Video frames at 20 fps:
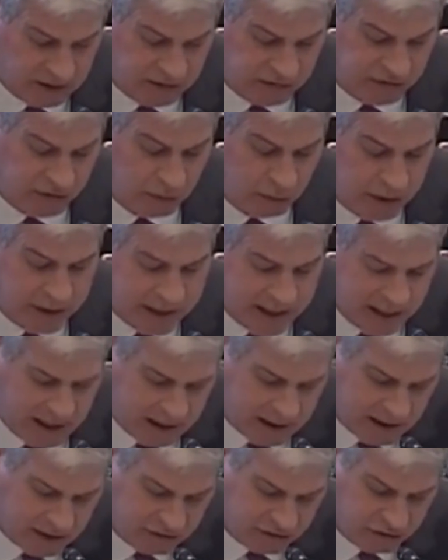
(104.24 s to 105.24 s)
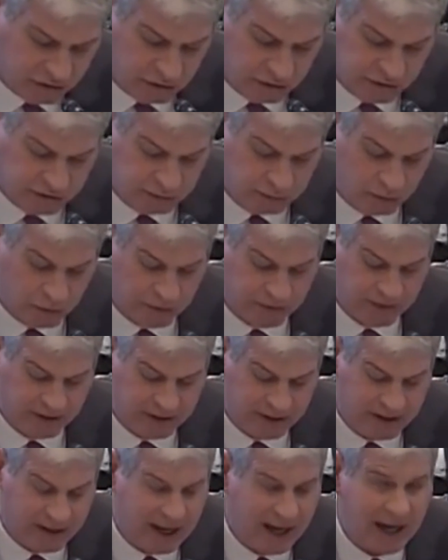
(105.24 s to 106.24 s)
So we cannot charge more
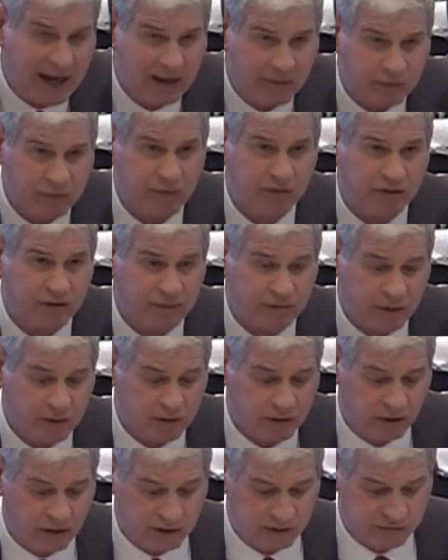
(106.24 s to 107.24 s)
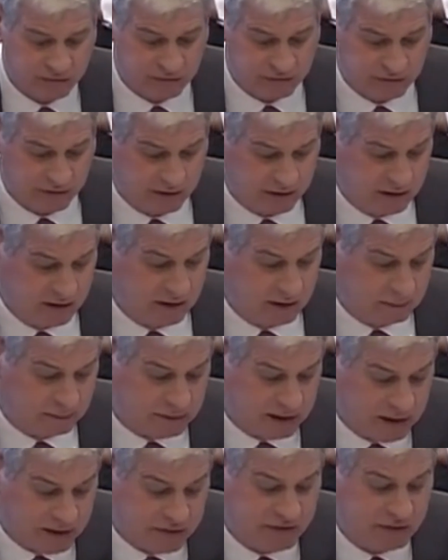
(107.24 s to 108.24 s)
than an average of our costs,
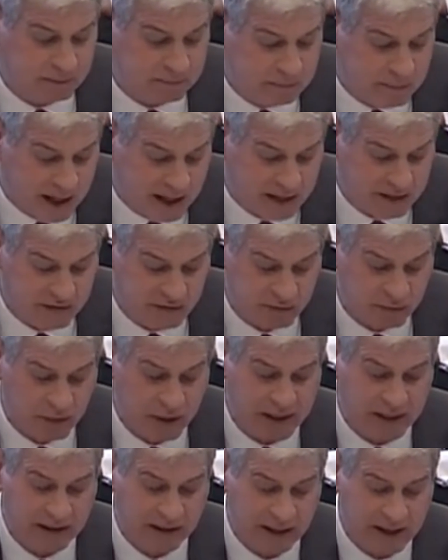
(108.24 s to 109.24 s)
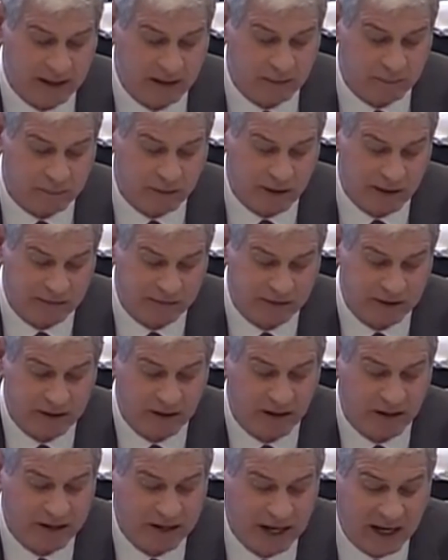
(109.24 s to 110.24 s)
plus a modest regulated profit
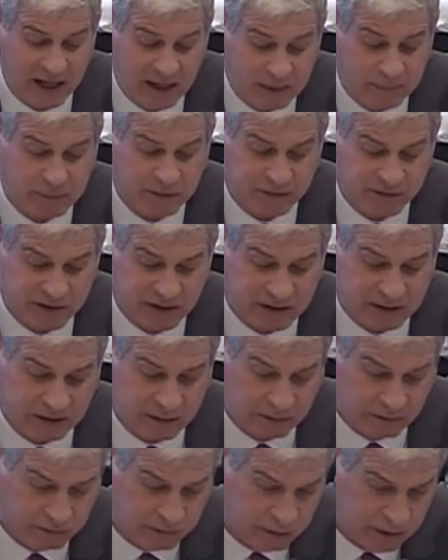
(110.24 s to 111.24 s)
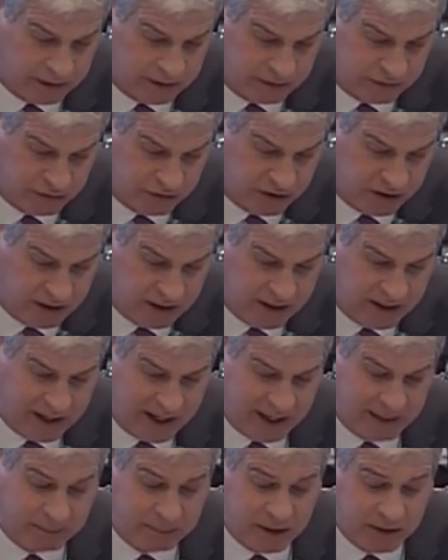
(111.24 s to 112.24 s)
on any particular voyage.
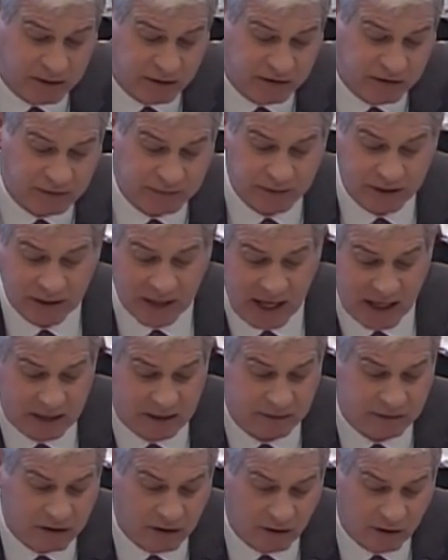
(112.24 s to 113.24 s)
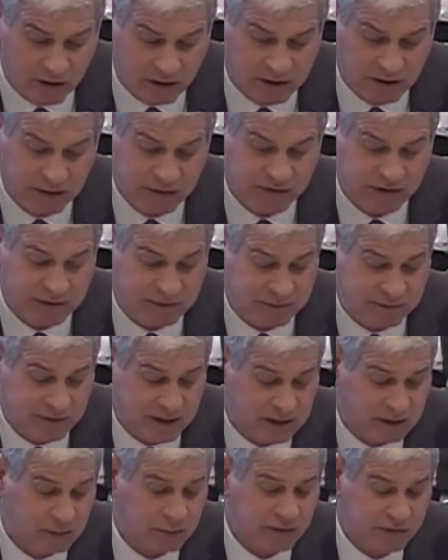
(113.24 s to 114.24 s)
And because of a lack of cargoes and
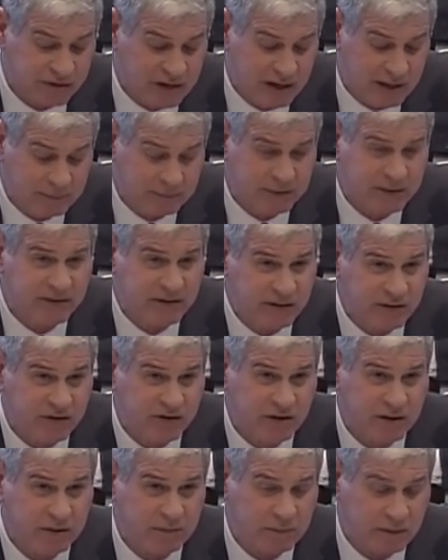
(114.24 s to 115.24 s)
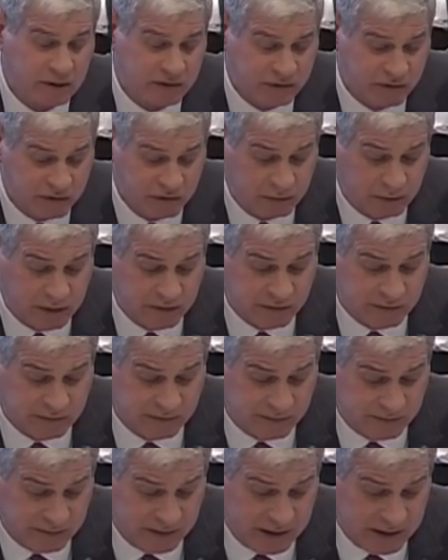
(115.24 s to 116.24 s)
vigorous competition amongst U.S.
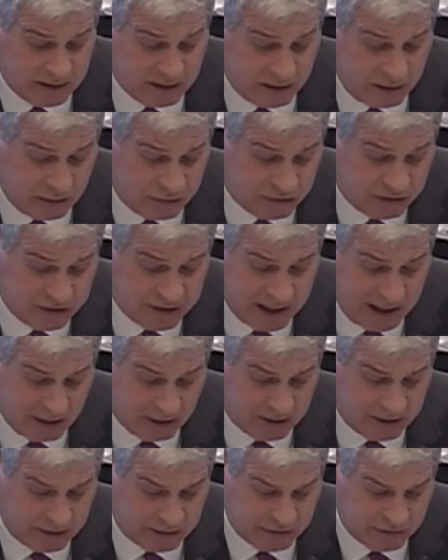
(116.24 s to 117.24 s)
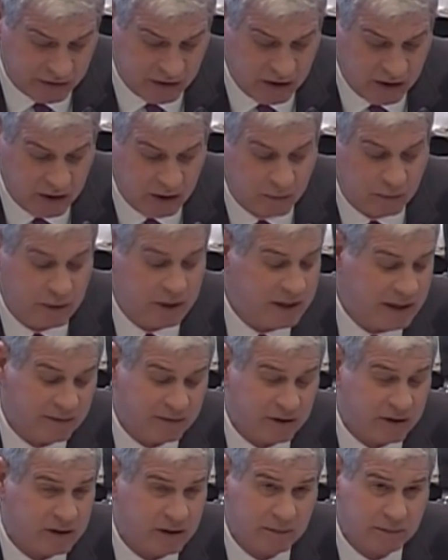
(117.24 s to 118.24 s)
flag ocean carriers, we
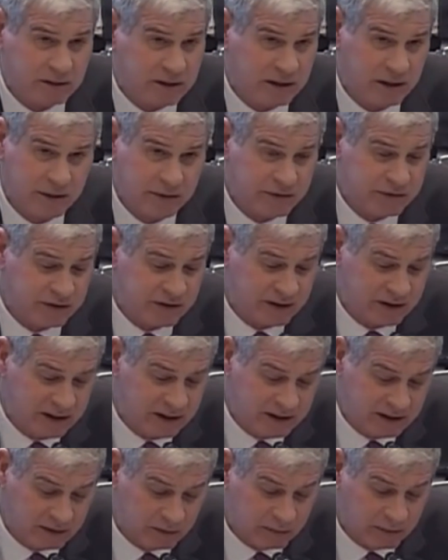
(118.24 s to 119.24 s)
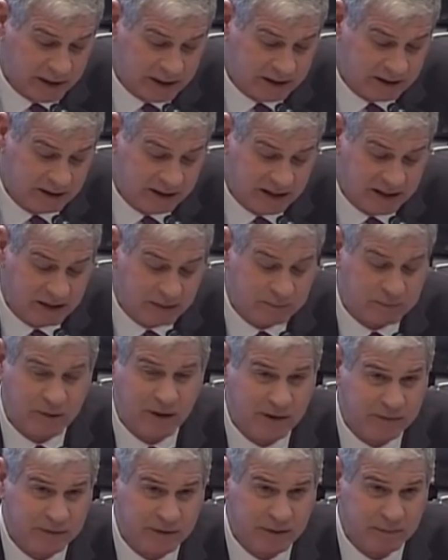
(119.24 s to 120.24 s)
never come close to hitting the regulated
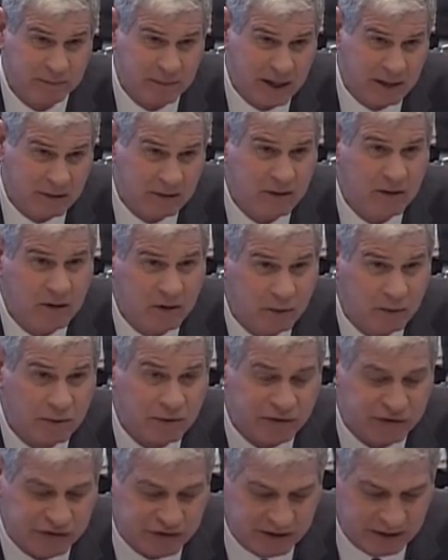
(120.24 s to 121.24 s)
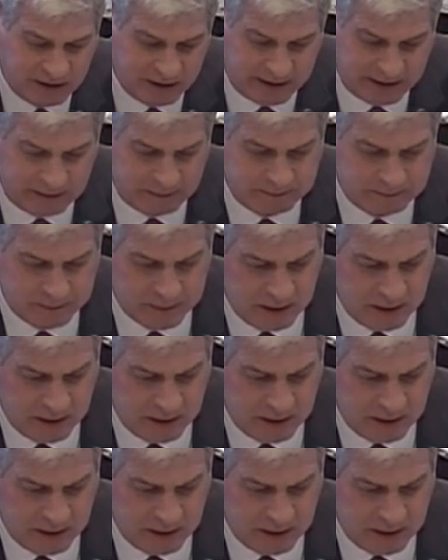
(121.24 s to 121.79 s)
profit amount or ceiling.